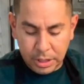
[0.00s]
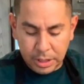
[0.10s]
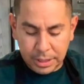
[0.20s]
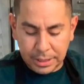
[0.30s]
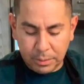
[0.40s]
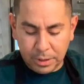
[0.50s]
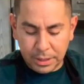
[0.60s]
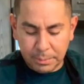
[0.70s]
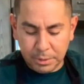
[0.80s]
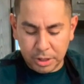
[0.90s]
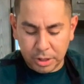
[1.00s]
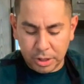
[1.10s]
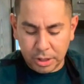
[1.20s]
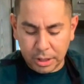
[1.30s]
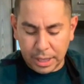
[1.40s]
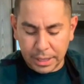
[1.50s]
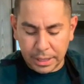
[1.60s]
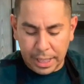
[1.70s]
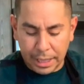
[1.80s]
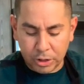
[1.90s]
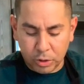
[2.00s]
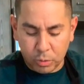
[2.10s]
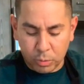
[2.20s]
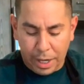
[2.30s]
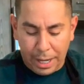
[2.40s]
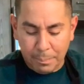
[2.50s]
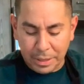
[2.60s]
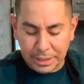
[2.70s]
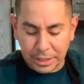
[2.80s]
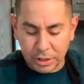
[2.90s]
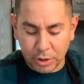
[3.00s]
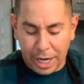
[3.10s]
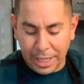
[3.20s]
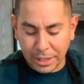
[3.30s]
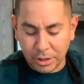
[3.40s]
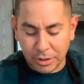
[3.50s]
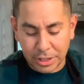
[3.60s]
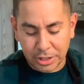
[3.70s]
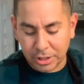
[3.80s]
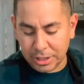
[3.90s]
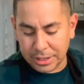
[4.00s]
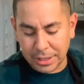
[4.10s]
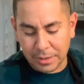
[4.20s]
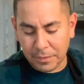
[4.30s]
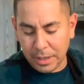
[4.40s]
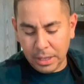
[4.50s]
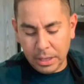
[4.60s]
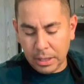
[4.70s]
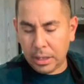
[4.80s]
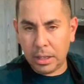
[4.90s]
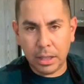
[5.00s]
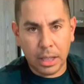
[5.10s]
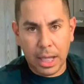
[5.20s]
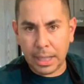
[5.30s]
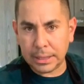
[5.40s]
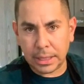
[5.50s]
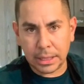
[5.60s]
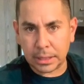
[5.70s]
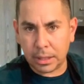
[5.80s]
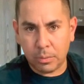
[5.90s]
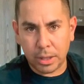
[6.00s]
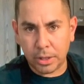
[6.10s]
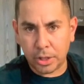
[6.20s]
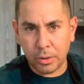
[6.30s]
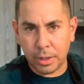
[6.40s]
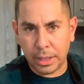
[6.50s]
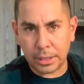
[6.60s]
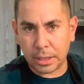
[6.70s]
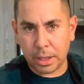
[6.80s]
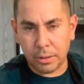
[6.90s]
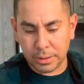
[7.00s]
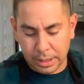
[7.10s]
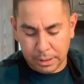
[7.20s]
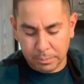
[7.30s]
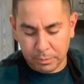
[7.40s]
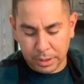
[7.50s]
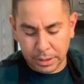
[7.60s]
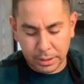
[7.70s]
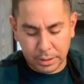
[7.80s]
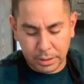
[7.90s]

because I want them to look like an actual wrap, and since you're adding all this good stuff, the last thing it's gonna wanna do is close up, right?